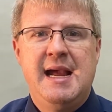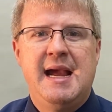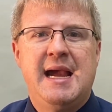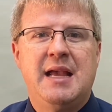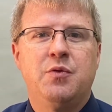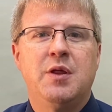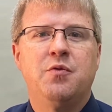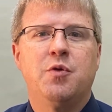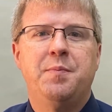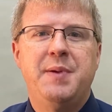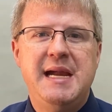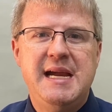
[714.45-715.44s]
and then
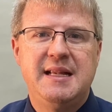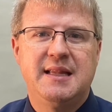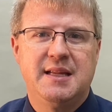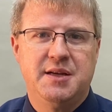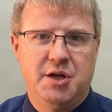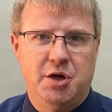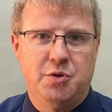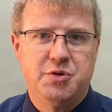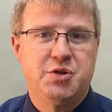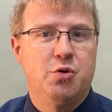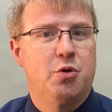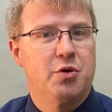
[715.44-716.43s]
repeat the
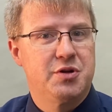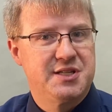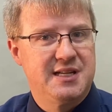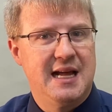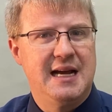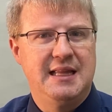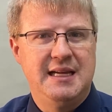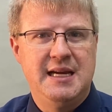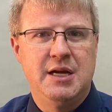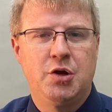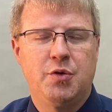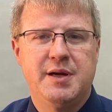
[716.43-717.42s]
dose or slightly
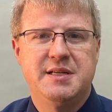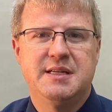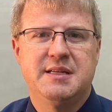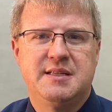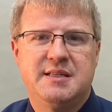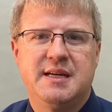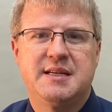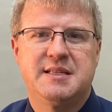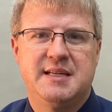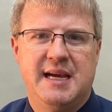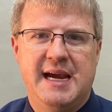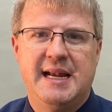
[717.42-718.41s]
increase it 6
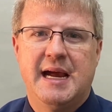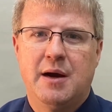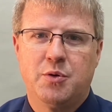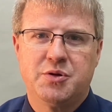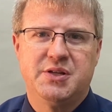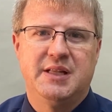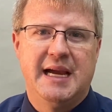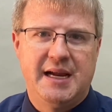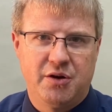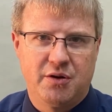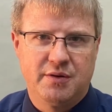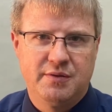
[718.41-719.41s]
to 8 hours
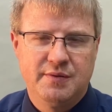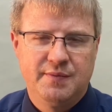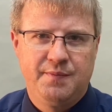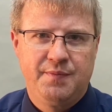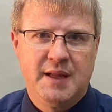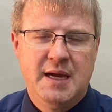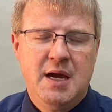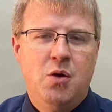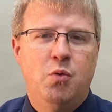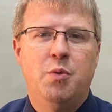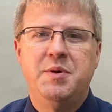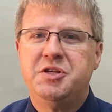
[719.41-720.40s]
later.
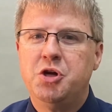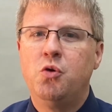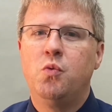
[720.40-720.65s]
What we don't